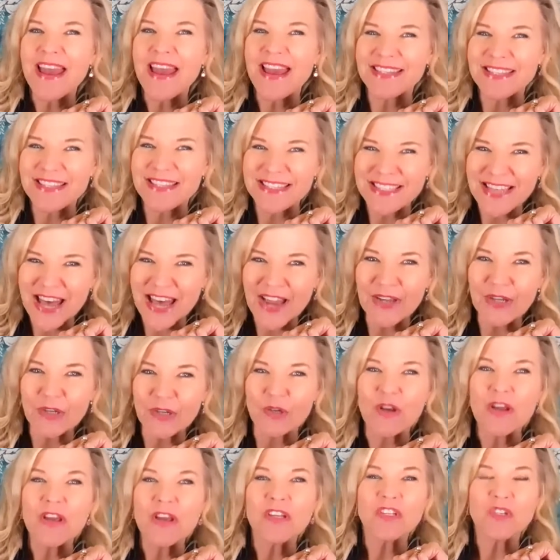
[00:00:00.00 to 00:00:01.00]
and
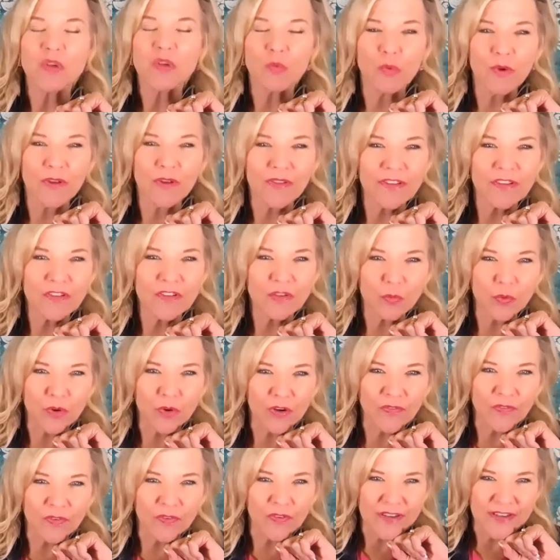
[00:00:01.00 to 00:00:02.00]
desire to will and to
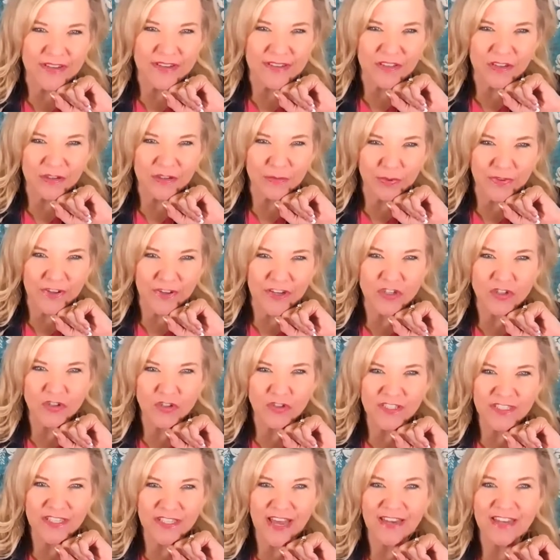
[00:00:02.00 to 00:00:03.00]
work for his good pleasure,
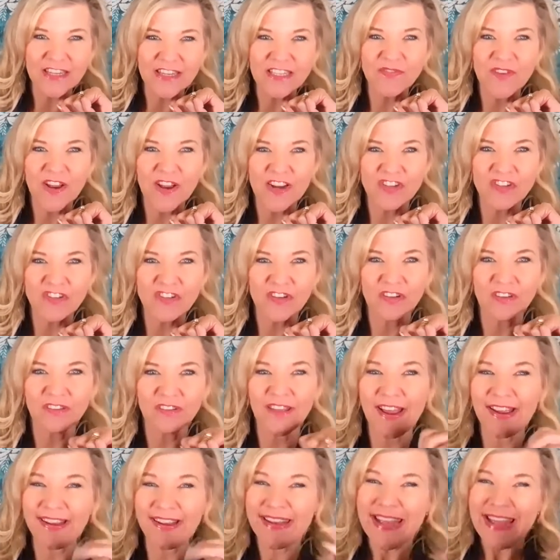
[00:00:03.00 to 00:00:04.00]
satisfaction,
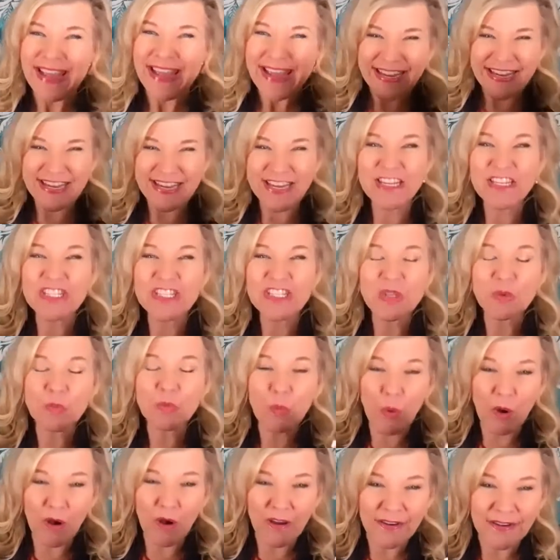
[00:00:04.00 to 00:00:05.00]
delight. He's the
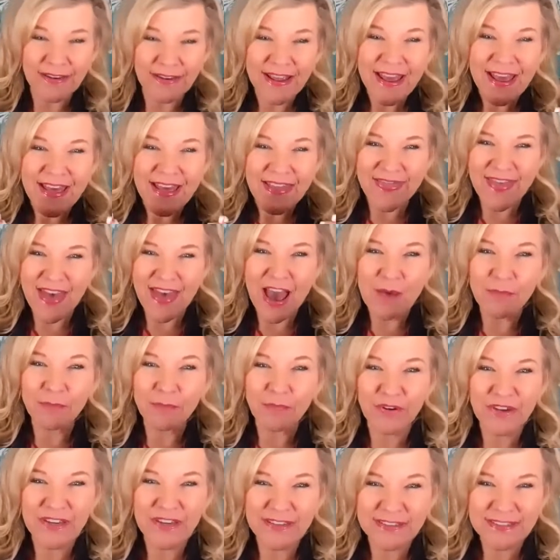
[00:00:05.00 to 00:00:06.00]
one that
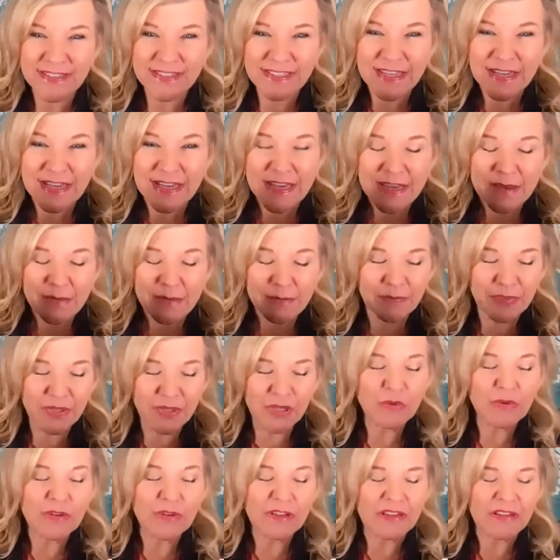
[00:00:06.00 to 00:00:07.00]
brings
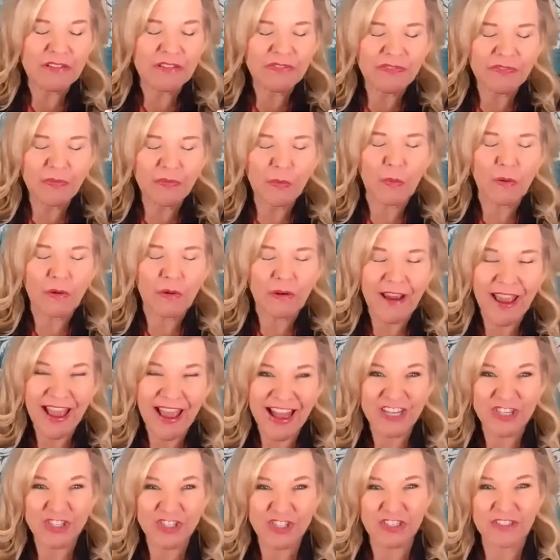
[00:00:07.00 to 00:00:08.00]
beauty for
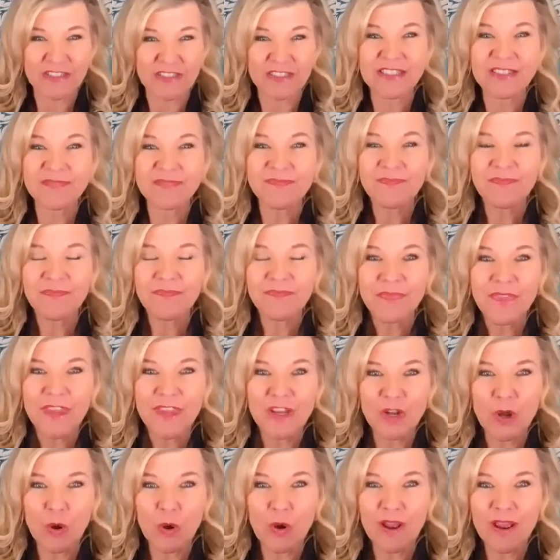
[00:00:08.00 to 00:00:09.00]
ashes.
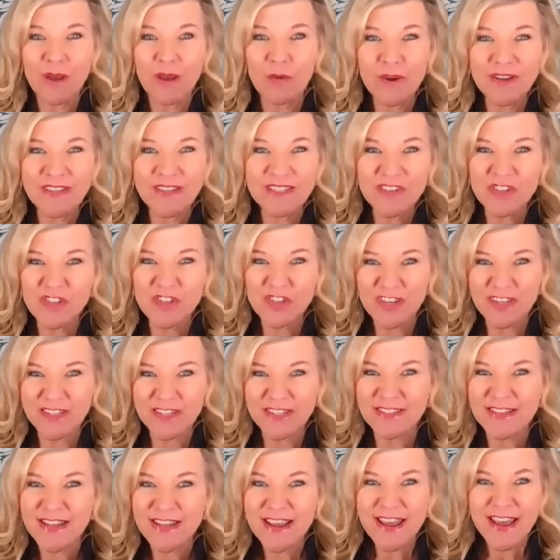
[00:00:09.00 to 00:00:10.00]
It wasn't
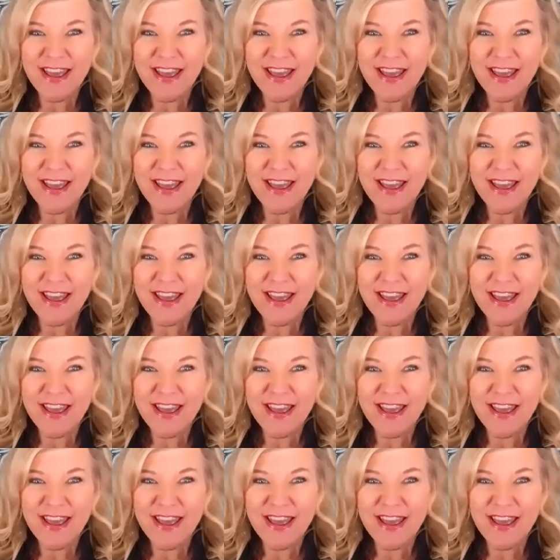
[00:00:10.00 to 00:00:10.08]
just,